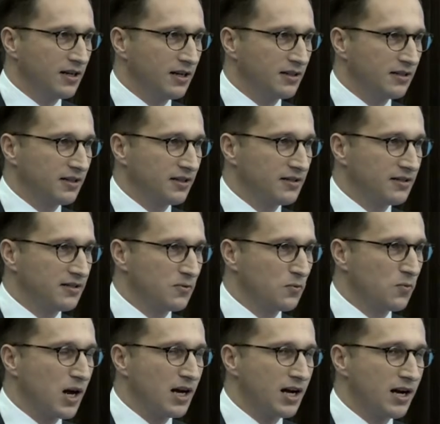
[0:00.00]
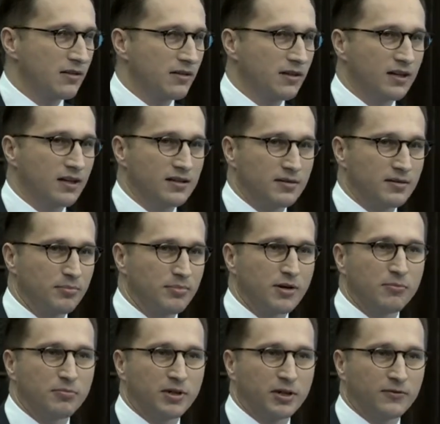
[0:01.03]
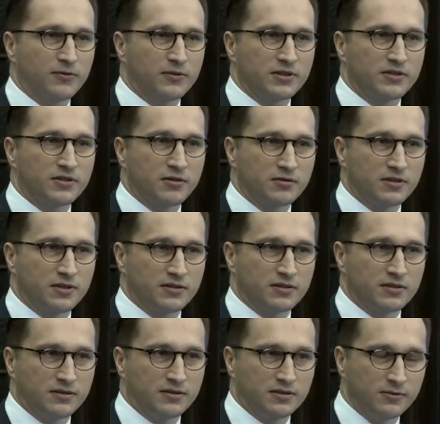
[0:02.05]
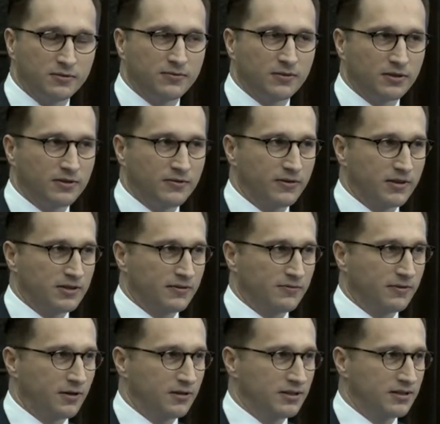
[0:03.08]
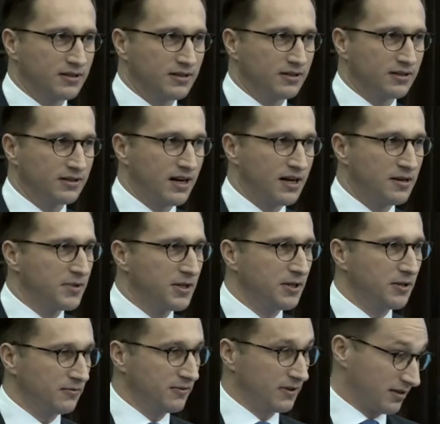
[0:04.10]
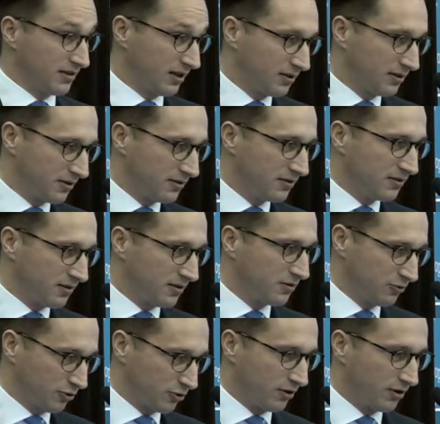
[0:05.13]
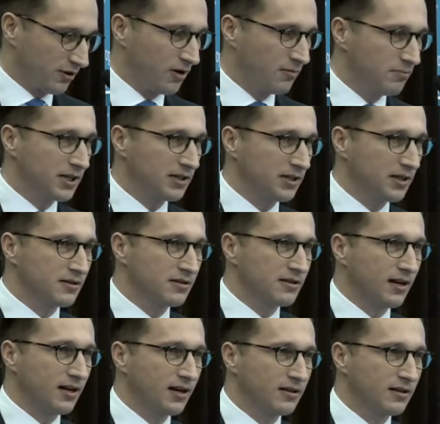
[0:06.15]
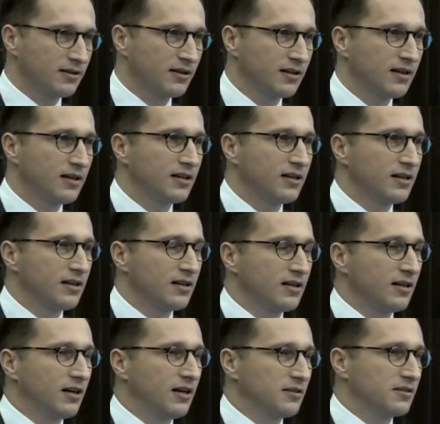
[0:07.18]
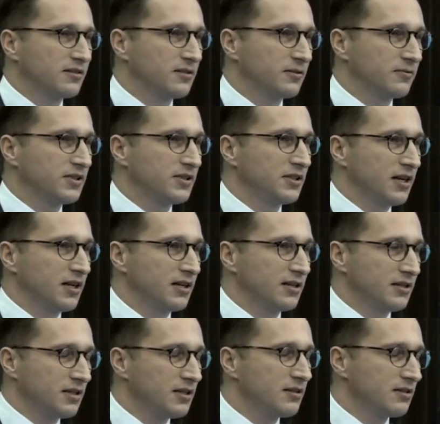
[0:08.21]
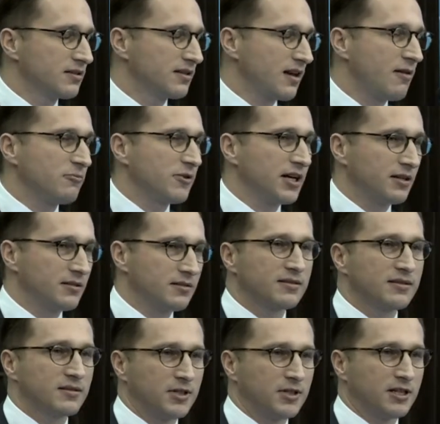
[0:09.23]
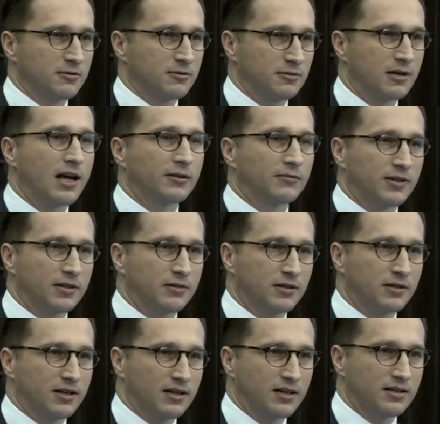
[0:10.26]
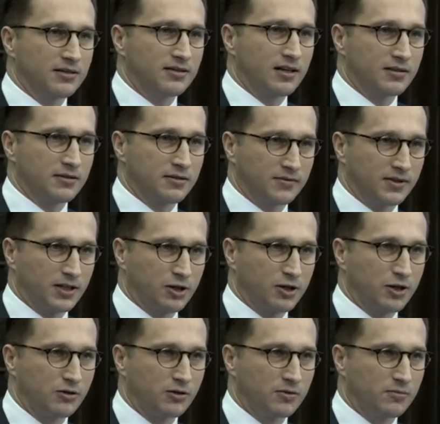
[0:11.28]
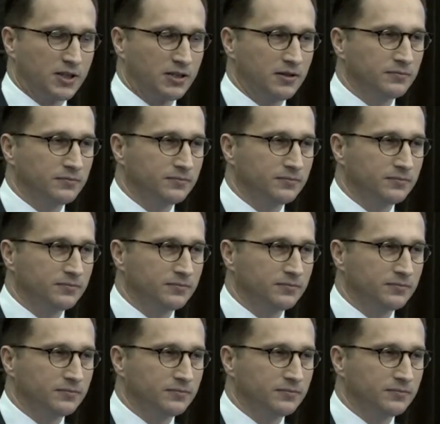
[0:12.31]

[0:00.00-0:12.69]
The reason why I think it's appropriate for this audience is twofold. First of all, it's an IPO of a state-controlled company, and second, Slovenia in some ways similar to Latvia, looking at the size of the economy